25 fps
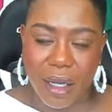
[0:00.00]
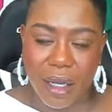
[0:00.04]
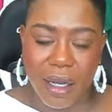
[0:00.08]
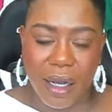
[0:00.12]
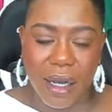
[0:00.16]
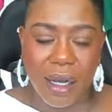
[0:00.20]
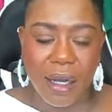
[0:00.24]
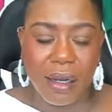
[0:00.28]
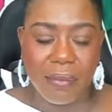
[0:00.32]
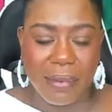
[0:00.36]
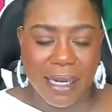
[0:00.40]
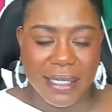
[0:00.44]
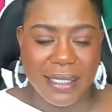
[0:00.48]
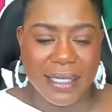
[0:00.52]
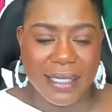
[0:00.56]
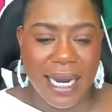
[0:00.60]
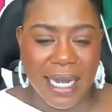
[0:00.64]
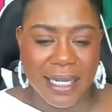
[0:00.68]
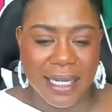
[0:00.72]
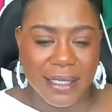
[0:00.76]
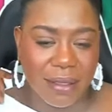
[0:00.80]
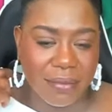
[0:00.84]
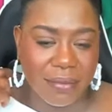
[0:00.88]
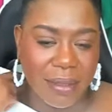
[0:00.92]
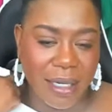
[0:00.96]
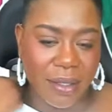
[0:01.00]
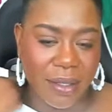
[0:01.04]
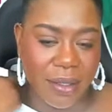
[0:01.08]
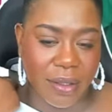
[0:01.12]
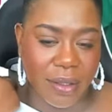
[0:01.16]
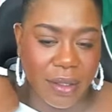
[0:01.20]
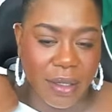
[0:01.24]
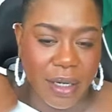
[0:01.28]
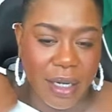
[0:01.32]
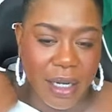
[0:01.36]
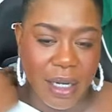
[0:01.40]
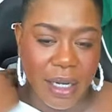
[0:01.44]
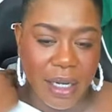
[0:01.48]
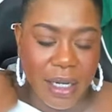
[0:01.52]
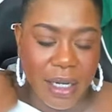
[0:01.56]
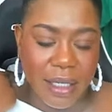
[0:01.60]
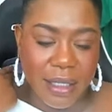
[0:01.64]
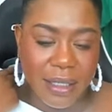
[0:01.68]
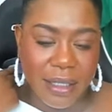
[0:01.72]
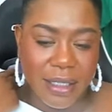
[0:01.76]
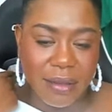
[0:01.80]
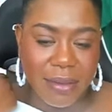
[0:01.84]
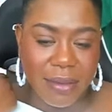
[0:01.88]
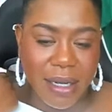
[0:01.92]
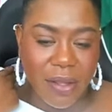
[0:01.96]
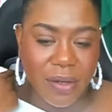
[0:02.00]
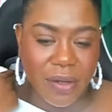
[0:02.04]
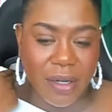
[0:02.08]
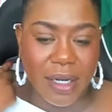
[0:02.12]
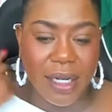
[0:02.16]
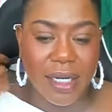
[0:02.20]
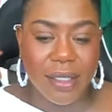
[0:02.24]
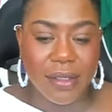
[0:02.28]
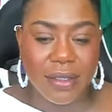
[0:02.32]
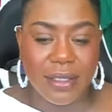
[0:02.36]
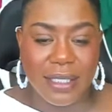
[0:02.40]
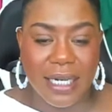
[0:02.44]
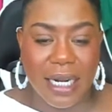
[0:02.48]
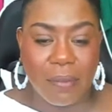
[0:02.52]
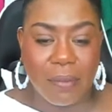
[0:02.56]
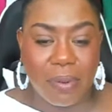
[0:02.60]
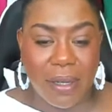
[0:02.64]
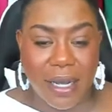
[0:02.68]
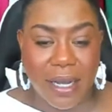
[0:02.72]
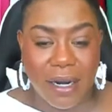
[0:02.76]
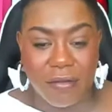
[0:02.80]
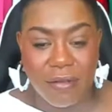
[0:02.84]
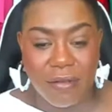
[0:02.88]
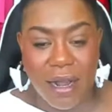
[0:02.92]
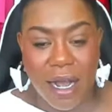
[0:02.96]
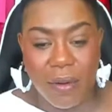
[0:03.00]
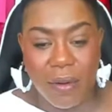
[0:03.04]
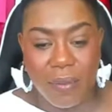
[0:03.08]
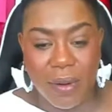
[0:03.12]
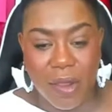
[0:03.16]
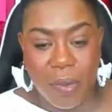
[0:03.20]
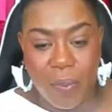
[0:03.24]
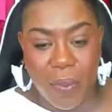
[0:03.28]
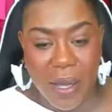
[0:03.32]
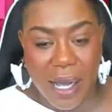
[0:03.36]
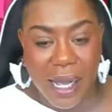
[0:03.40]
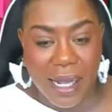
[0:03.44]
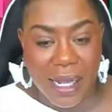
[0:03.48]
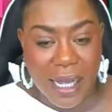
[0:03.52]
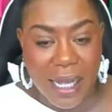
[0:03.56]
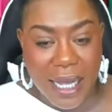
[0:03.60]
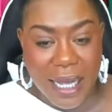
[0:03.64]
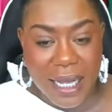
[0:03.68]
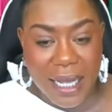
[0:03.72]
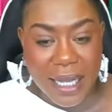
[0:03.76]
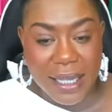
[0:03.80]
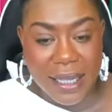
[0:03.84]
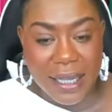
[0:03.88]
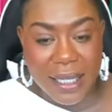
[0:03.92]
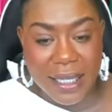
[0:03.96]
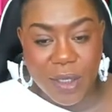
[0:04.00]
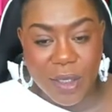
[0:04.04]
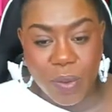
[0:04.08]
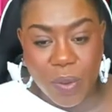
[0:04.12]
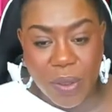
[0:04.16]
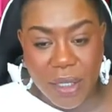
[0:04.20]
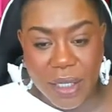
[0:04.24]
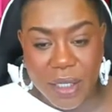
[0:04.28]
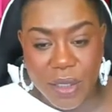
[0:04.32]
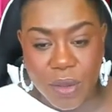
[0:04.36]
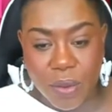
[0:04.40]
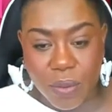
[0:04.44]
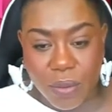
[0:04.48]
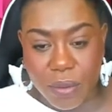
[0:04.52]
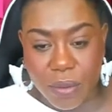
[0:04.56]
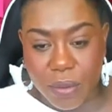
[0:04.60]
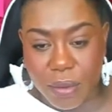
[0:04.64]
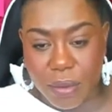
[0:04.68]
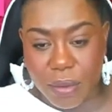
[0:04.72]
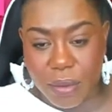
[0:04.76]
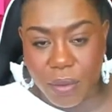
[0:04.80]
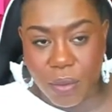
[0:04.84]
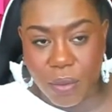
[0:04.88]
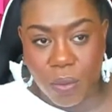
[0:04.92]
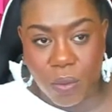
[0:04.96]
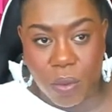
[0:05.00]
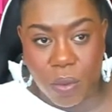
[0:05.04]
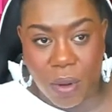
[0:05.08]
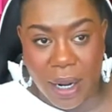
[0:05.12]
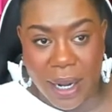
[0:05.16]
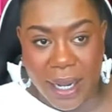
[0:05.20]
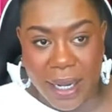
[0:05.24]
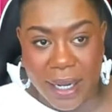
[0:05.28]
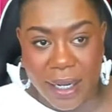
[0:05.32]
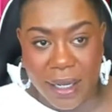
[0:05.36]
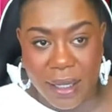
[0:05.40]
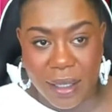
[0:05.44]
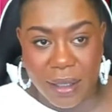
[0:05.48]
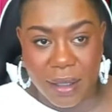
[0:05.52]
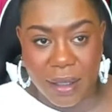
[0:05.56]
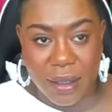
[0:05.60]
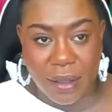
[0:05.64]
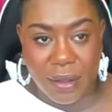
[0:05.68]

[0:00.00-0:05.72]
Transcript: I did add some other colors that I played around with, but this one is white